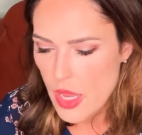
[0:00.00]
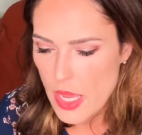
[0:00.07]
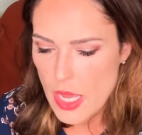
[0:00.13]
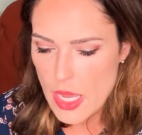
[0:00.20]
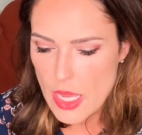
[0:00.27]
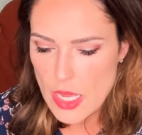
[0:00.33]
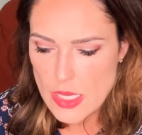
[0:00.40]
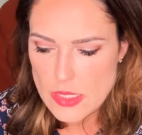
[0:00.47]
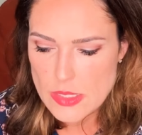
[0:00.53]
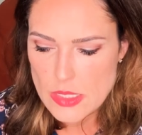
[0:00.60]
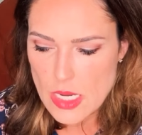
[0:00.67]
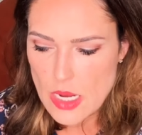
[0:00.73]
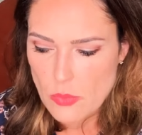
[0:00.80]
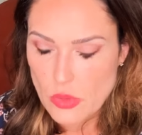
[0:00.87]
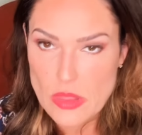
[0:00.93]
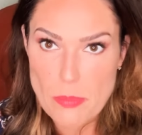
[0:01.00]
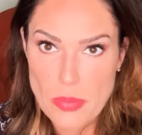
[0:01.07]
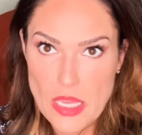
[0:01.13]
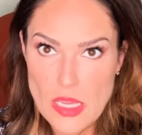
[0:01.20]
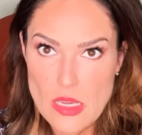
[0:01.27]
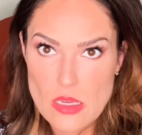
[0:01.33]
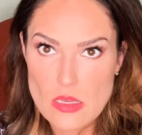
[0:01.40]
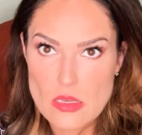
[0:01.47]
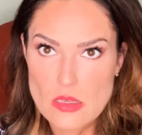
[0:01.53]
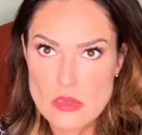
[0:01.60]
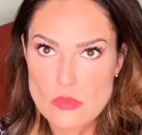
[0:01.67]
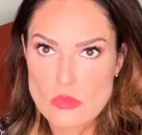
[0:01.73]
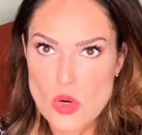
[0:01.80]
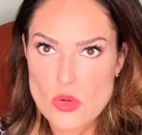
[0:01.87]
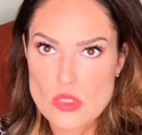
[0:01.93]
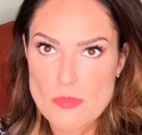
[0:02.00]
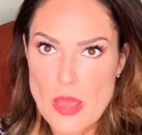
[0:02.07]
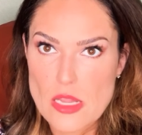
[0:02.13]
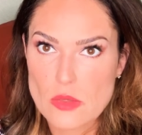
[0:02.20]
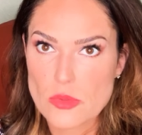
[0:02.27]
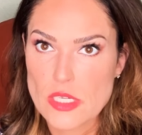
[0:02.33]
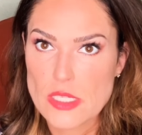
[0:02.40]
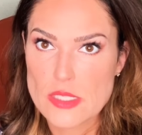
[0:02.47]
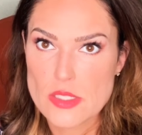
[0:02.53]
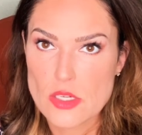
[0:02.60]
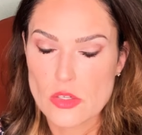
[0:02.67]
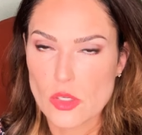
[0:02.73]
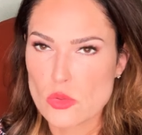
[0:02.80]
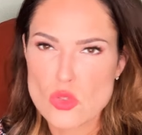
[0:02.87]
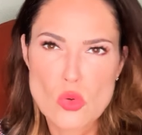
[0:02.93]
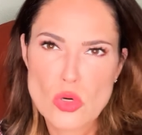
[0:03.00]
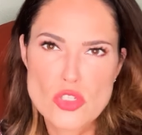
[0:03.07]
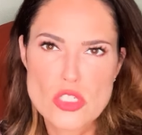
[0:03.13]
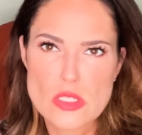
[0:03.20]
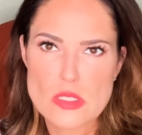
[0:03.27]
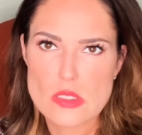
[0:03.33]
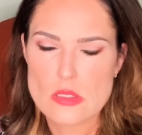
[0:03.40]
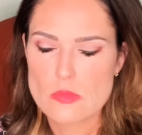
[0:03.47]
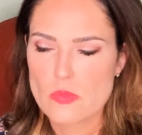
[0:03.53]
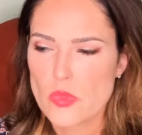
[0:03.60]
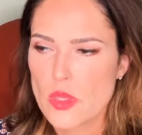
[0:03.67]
and with the pink rose ballerine interior. It was gorgeous.